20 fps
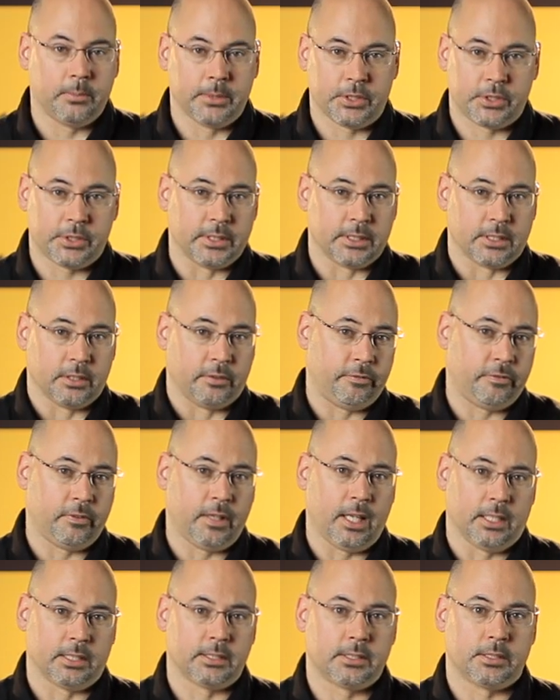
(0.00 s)
how much does it
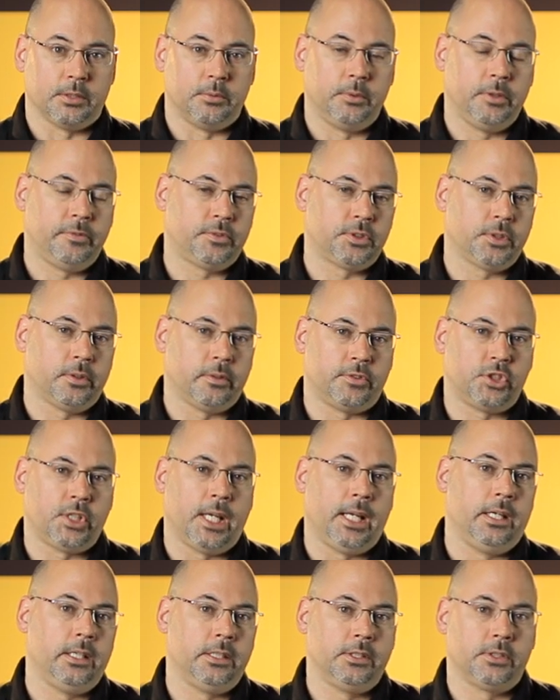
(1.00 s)
flex? So we've sort of
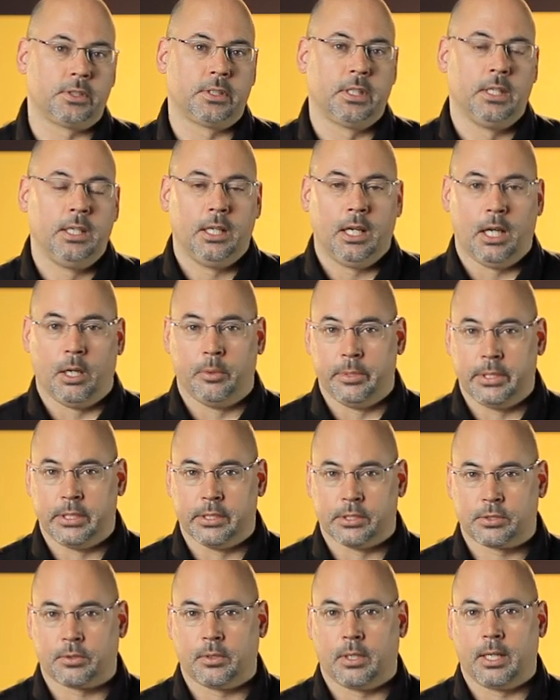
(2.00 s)
changed how we
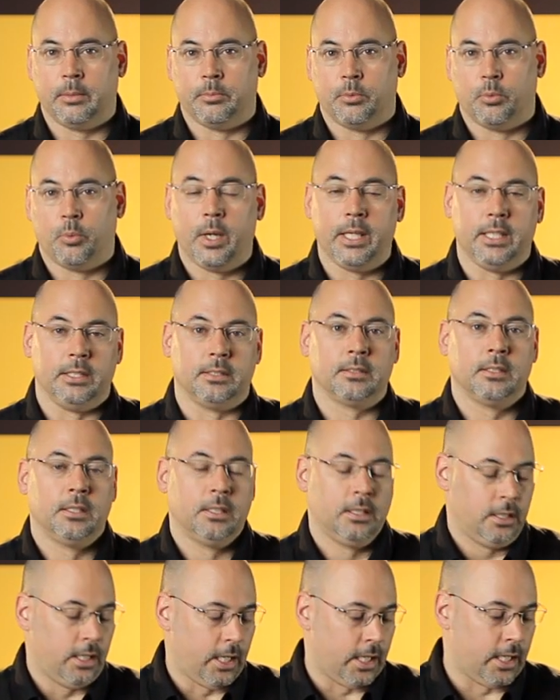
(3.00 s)
describe weight.
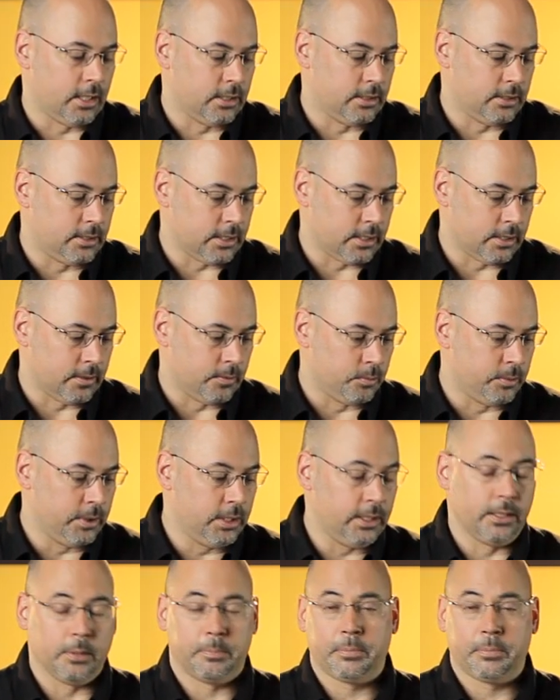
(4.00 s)
And really